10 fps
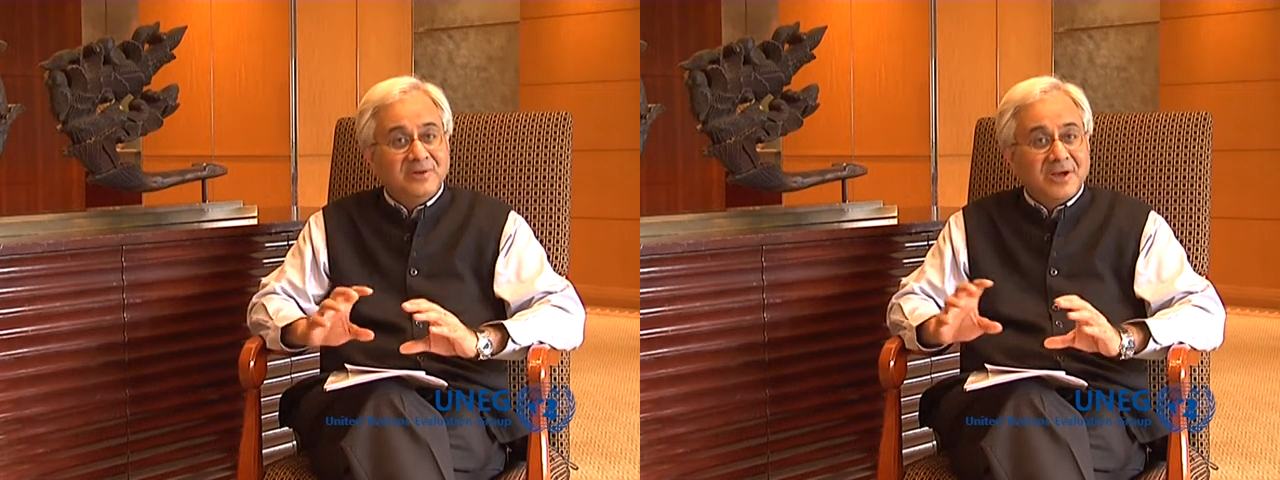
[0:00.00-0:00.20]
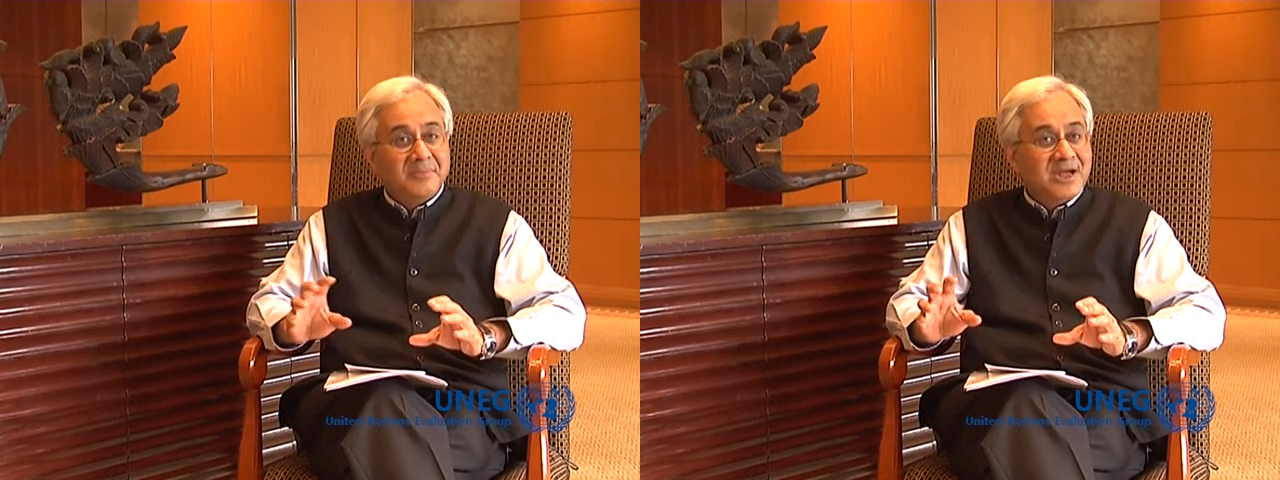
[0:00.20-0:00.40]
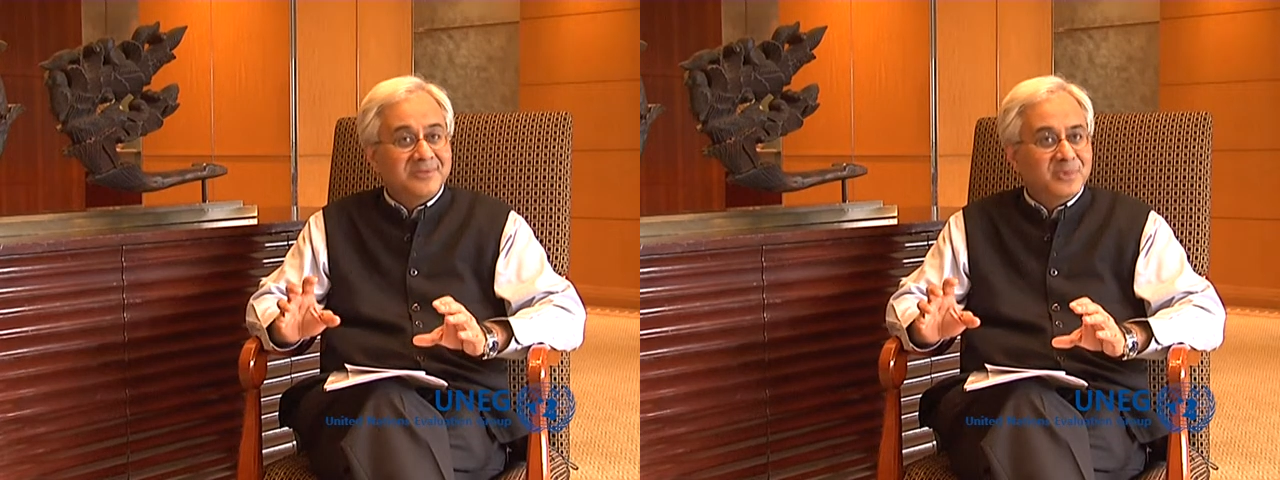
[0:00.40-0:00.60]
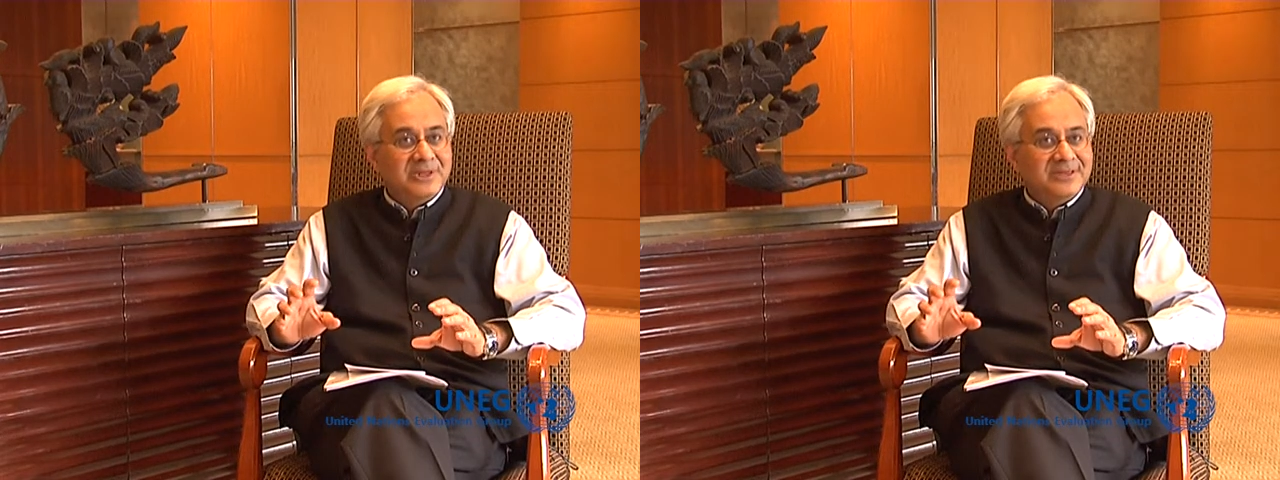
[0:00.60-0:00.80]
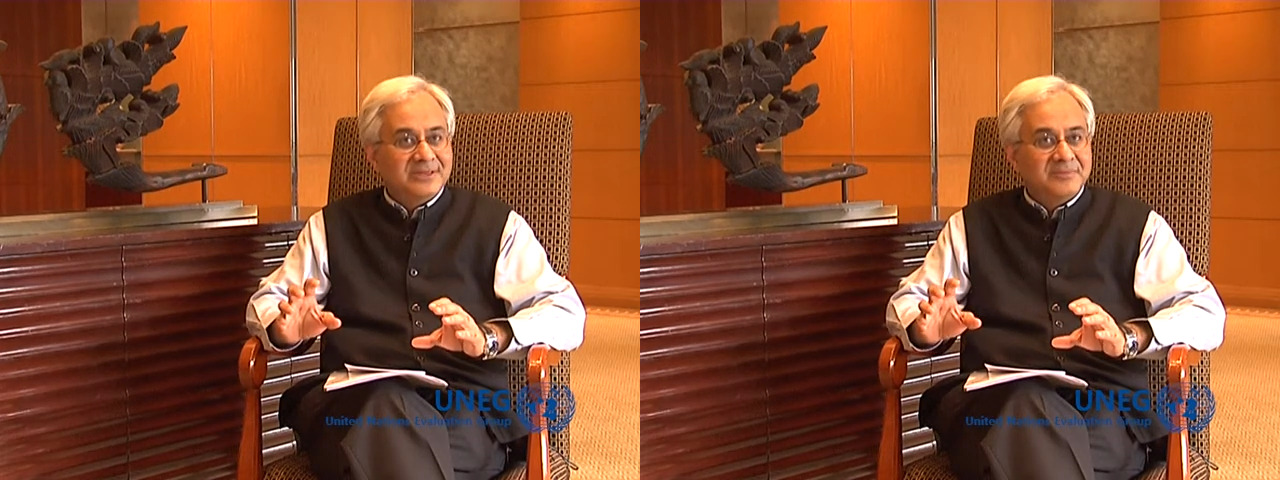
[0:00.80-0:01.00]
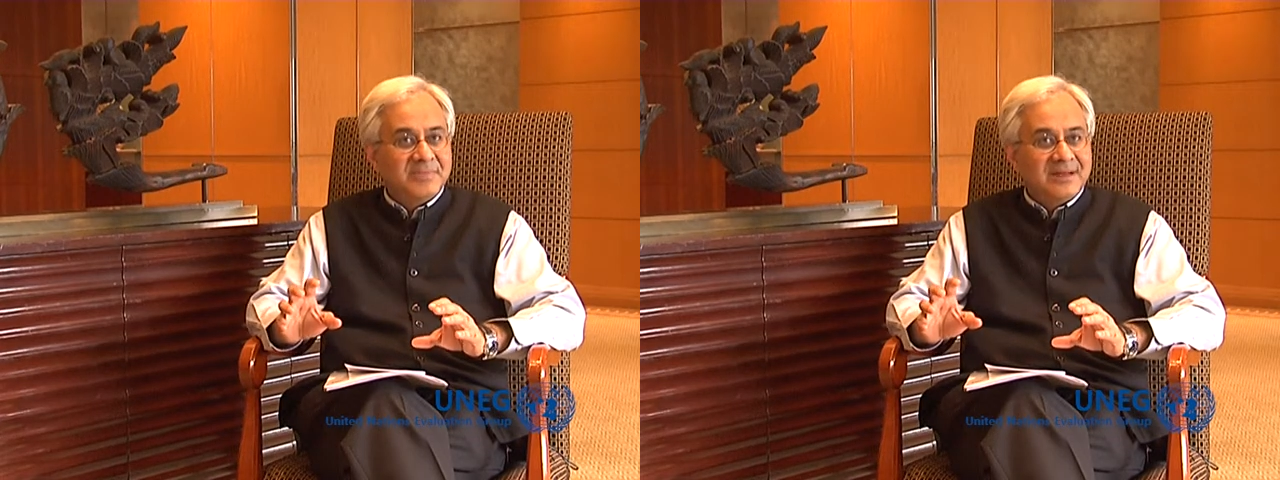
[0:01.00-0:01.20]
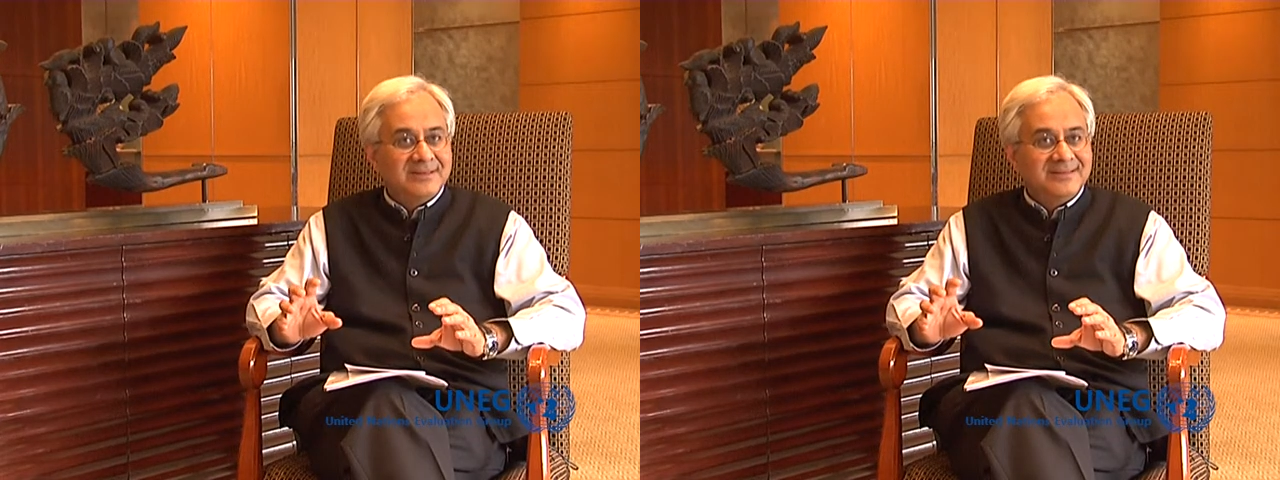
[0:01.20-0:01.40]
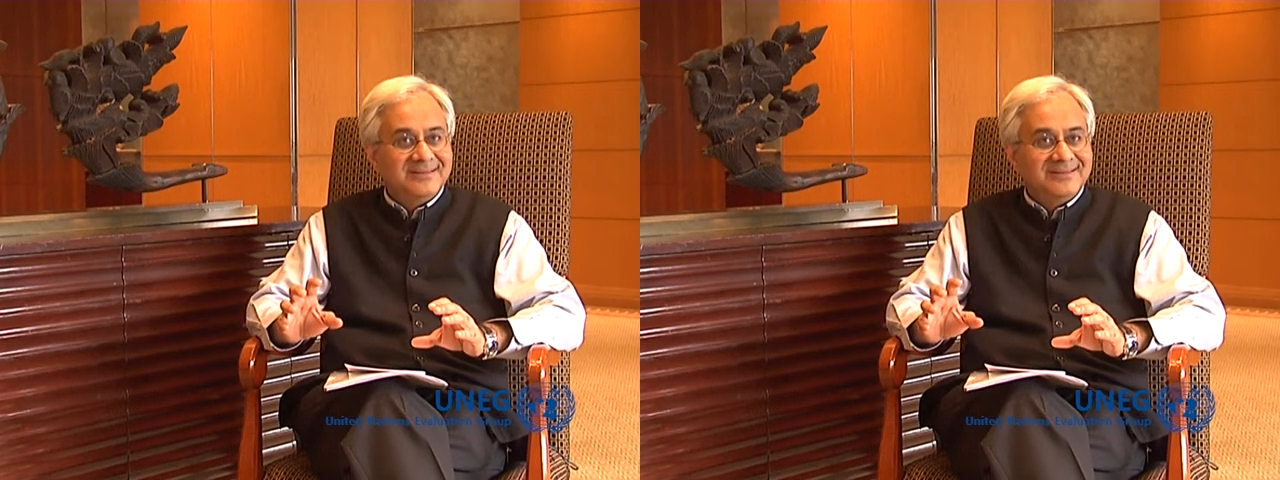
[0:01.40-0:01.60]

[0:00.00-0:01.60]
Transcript: or among political parties.